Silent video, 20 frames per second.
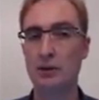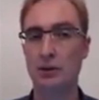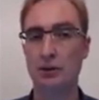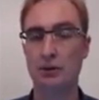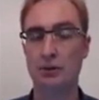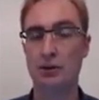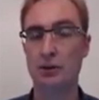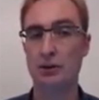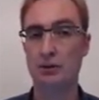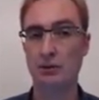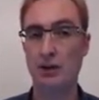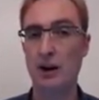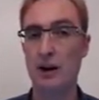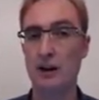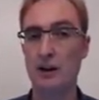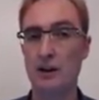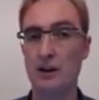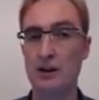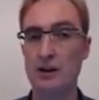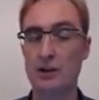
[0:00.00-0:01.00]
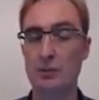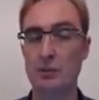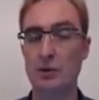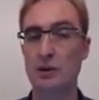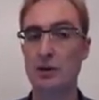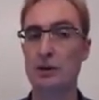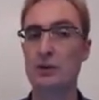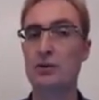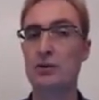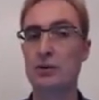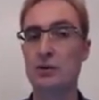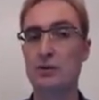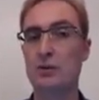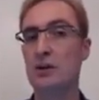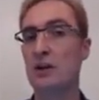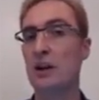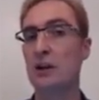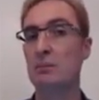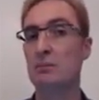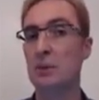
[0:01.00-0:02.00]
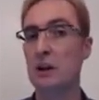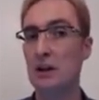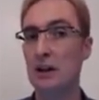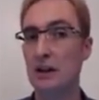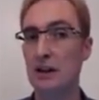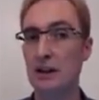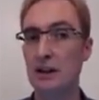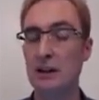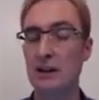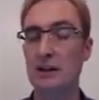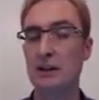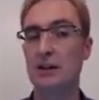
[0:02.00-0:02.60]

queues in routers, and when those queues get big,